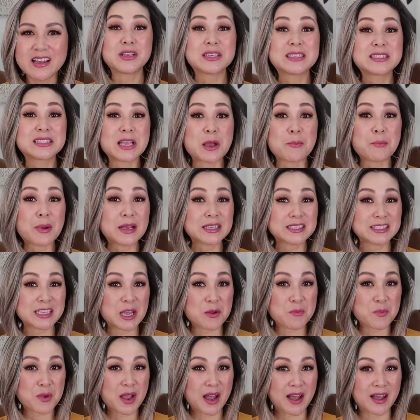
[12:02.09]
This
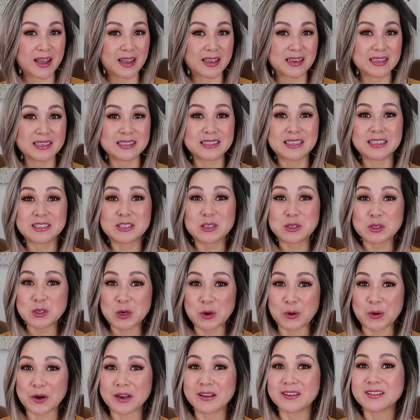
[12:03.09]
step-by-step guide is a
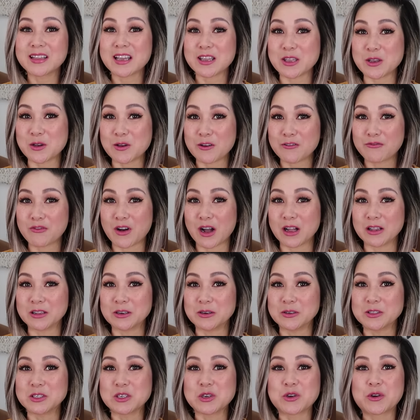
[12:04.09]
tutorial that you can
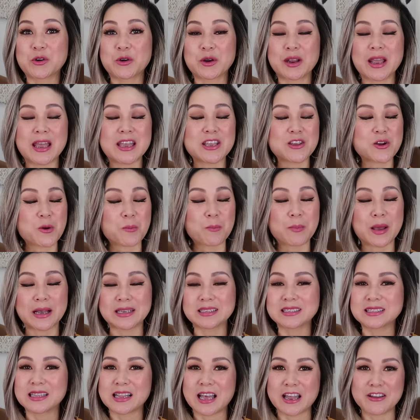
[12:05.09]
follow to create your
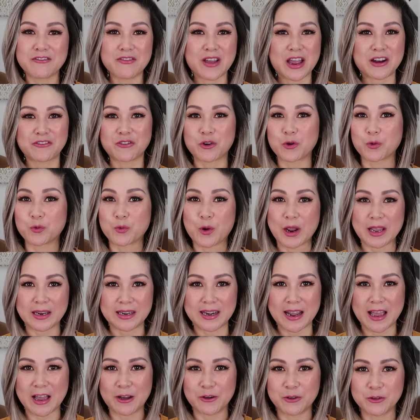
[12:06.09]
best life ever right
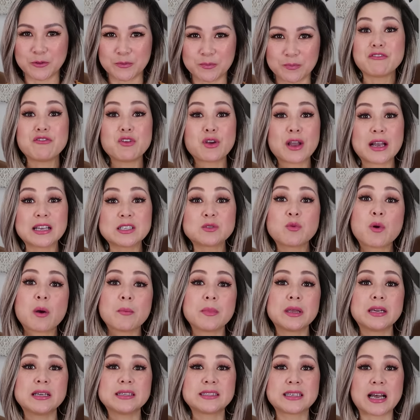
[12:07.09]
now. If you guys
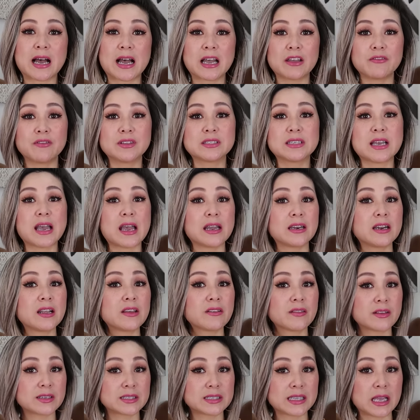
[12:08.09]
want me to dive into
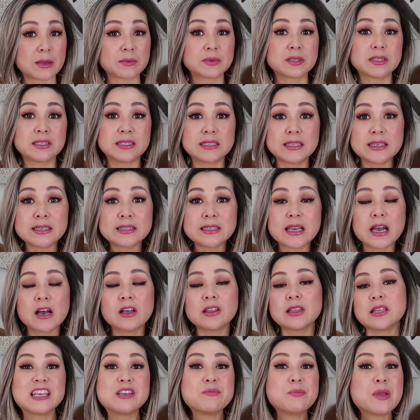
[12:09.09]
any of the steps in
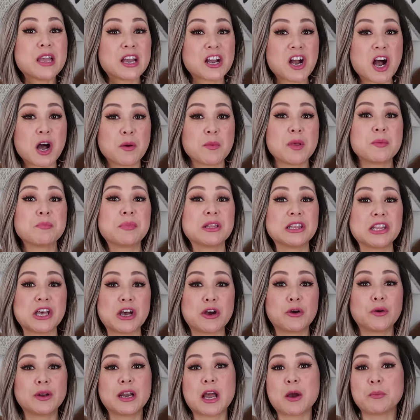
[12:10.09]
detail, leave me a comment
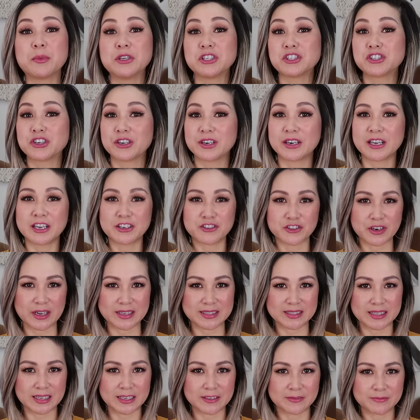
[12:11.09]
below and I'll be sure to
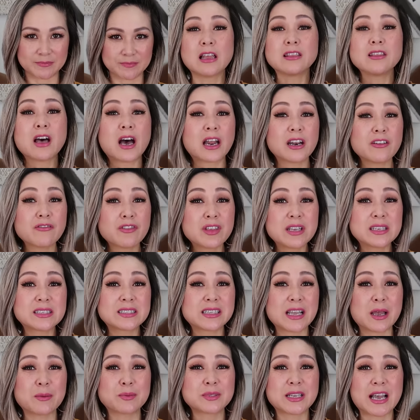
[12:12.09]
address it. A lot of these
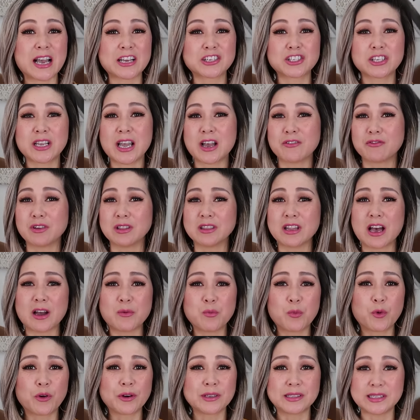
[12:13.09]
steps actually have a
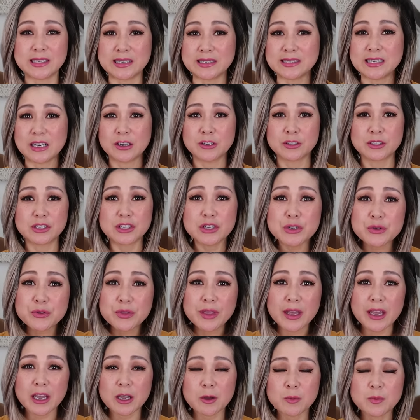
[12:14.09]
lot more detail to
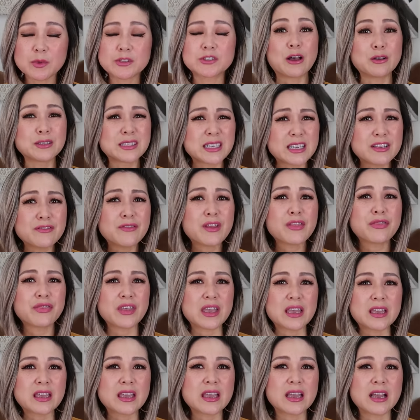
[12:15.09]
them. I was even
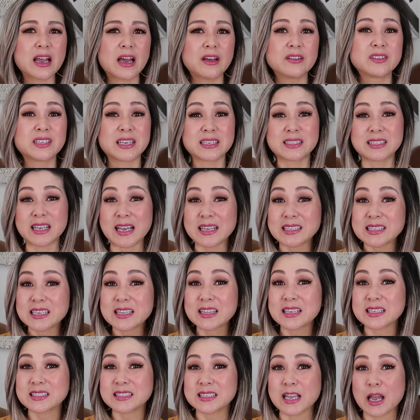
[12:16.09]
thinking of
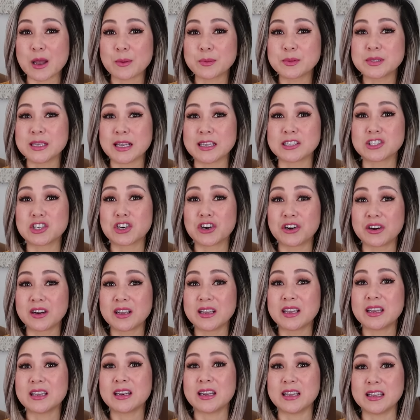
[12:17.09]
dissecting the steps and
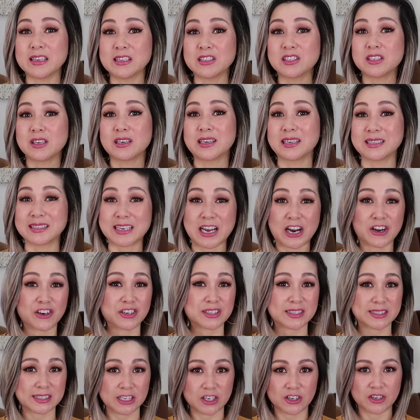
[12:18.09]
turning it into an
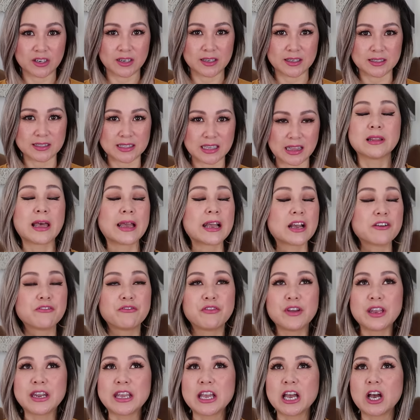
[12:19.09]
entire series, like a
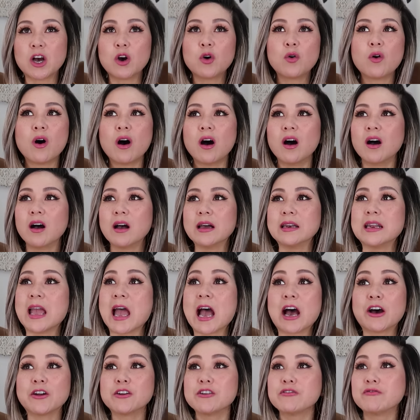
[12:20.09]
video on
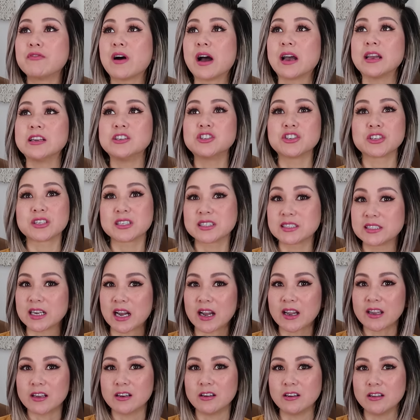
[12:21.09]
how to find your
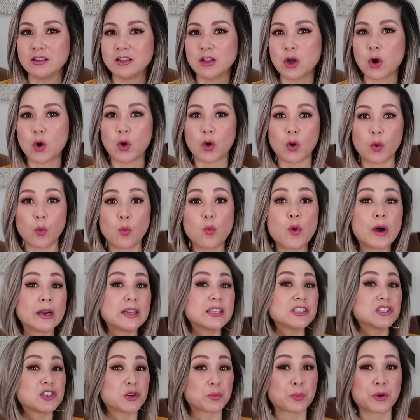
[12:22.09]
style or
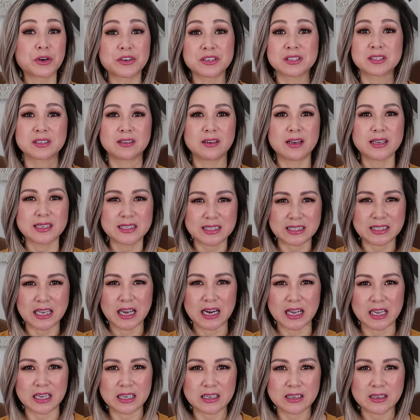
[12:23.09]
what is your personal
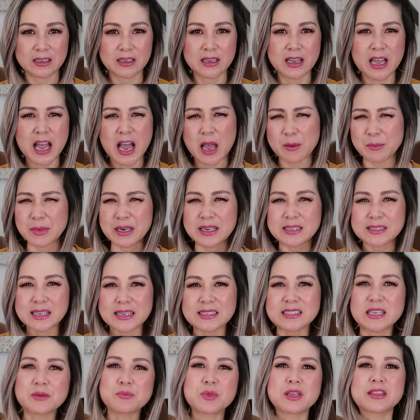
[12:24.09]
aesthetic. I mean, is
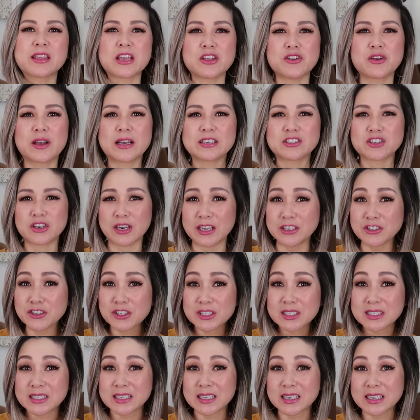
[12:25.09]
that something that you guys are
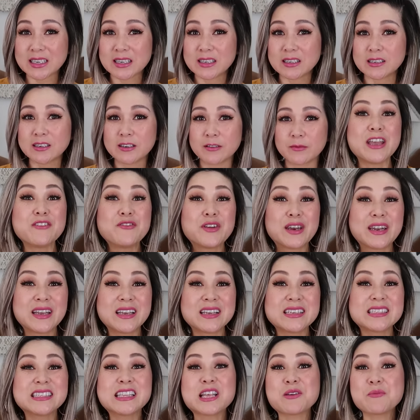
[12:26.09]
interested in? If it
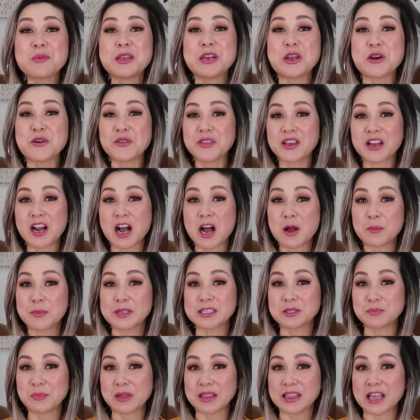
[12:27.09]
is, let me know in the
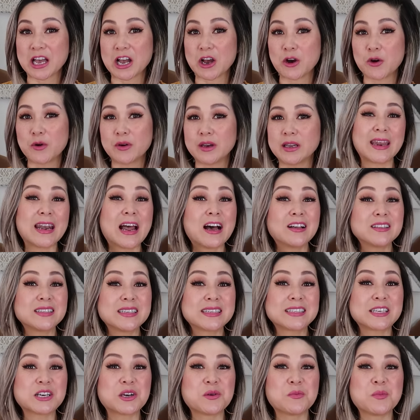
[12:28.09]
comments below and I'll
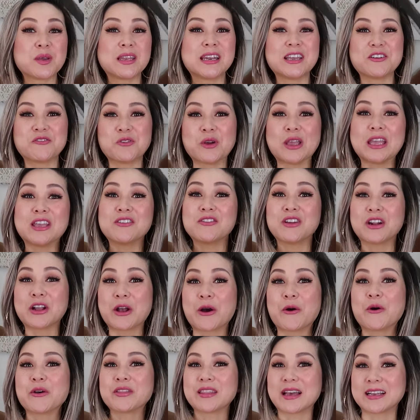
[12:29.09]
determine if we even
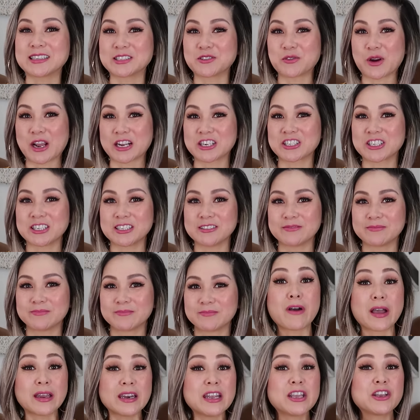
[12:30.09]
go in that direction.
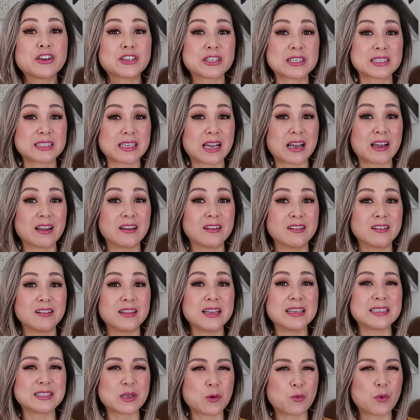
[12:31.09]
Finding your
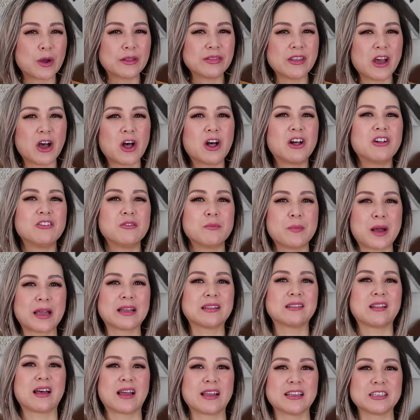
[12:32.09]
style is the one that all of
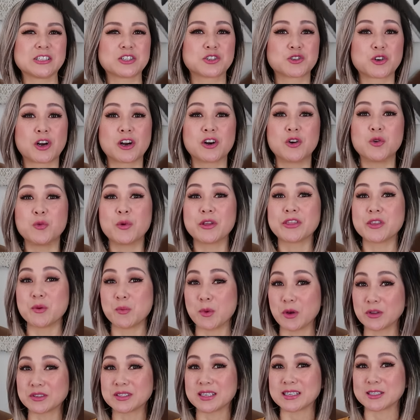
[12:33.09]
my clients struggle with the
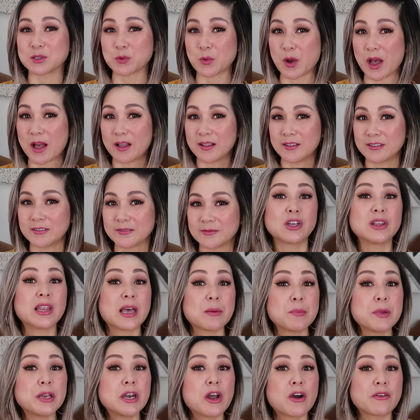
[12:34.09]
most as well. So
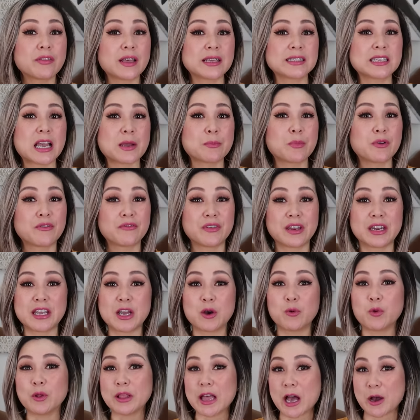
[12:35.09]
let me know if that type of
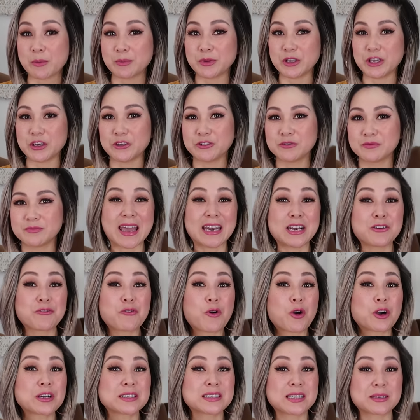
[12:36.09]
video will help you. And
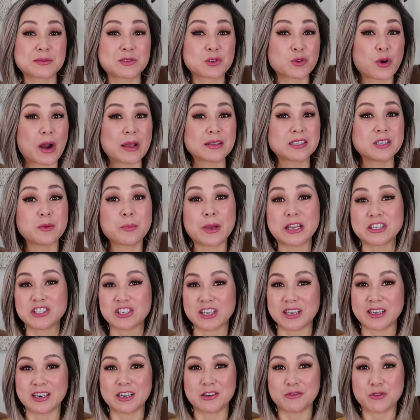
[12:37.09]
of course, subscribe to my
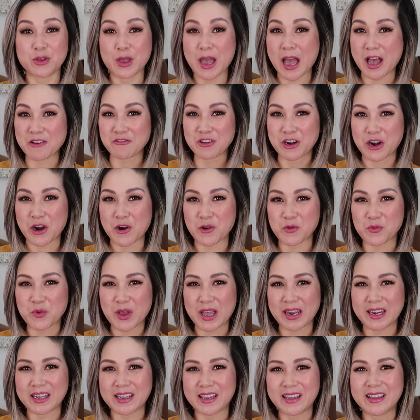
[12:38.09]
channel if you haven't
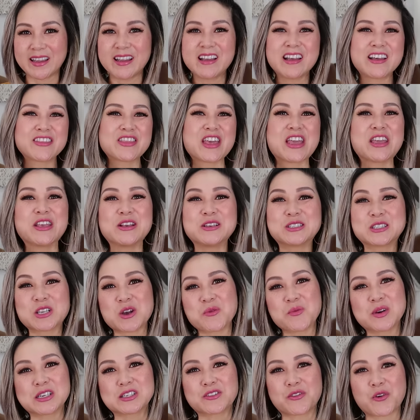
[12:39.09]
already. Thank you
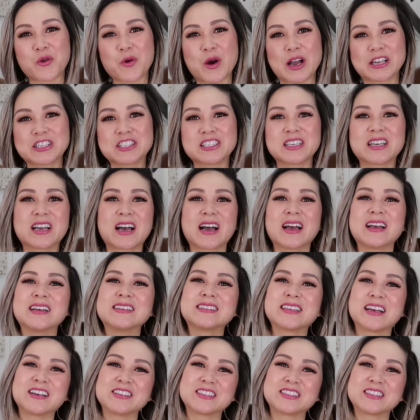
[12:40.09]
so much for watching, guys.